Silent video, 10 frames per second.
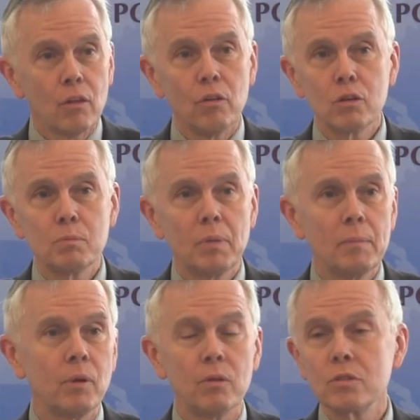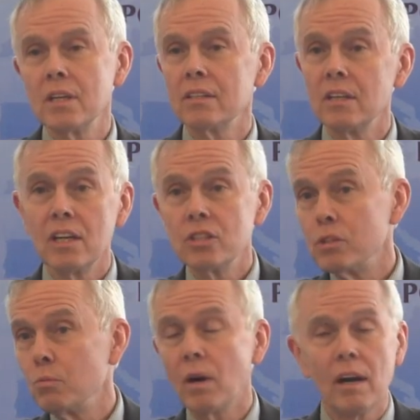Those people, those
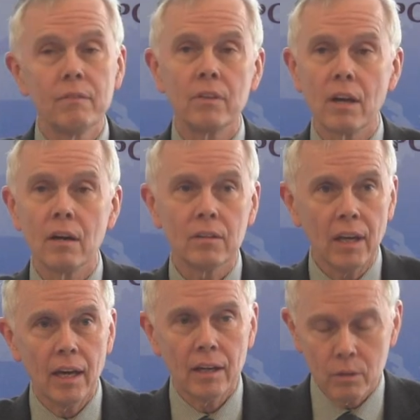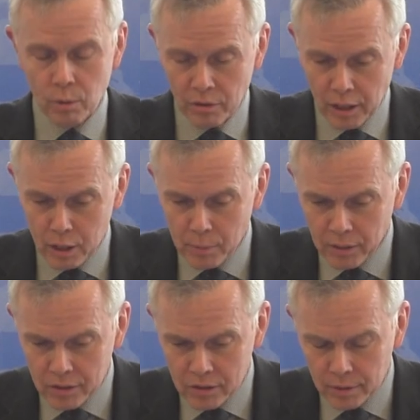destinations, wherever they are in Canada who are thinking about this